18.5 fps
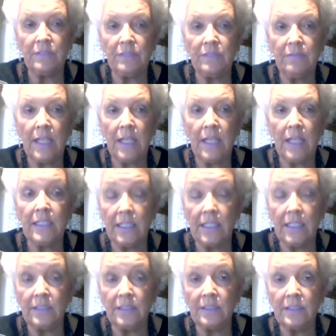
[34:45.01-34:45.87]
and it
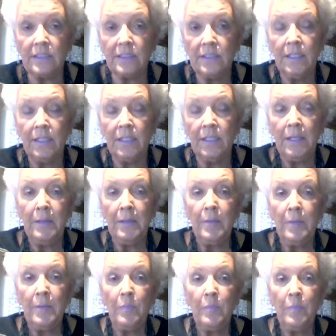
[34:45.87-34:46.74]
is.
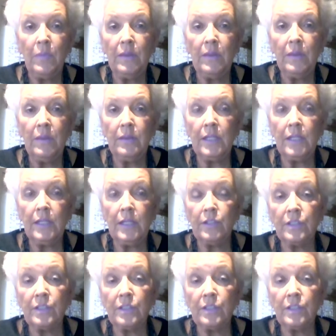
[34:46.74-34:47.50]
there's